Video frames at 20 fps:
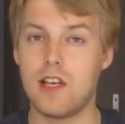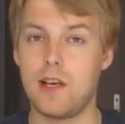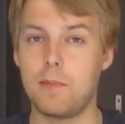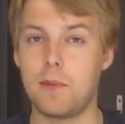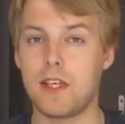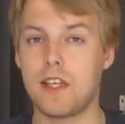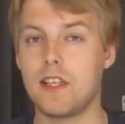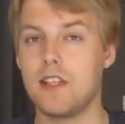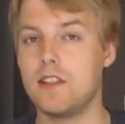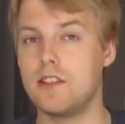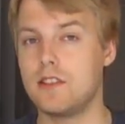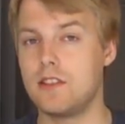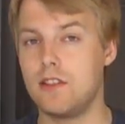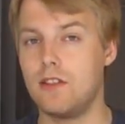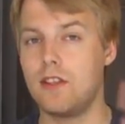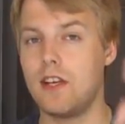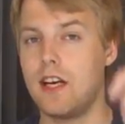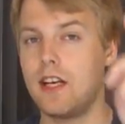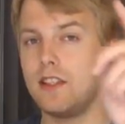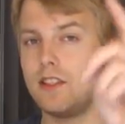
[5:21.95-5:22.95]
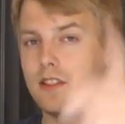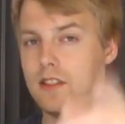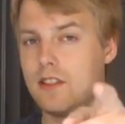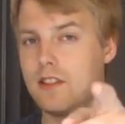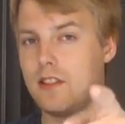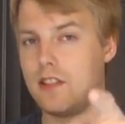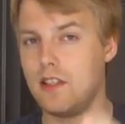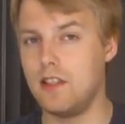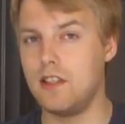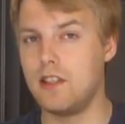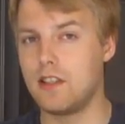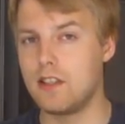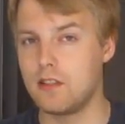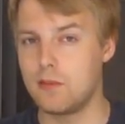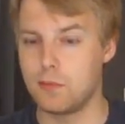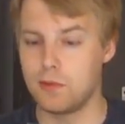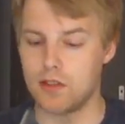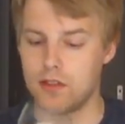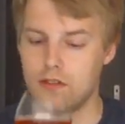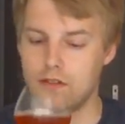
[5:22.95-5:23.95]
lambic, and see you guys in
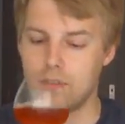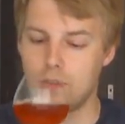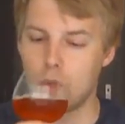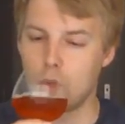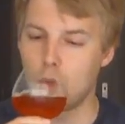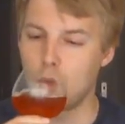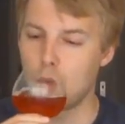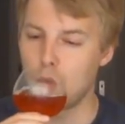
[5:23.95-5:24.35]
another beer review.